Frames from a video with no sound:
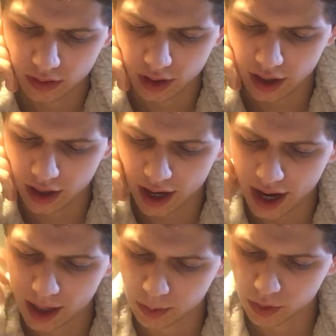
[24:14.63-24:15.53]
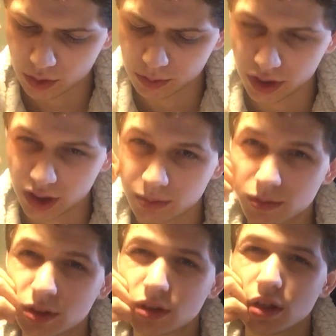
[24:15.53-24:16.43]
their admirable
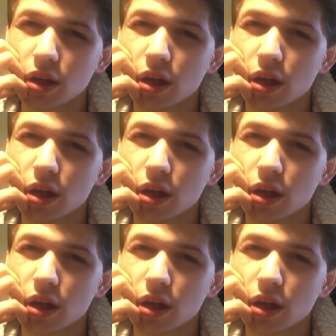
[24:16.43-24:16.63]
beams.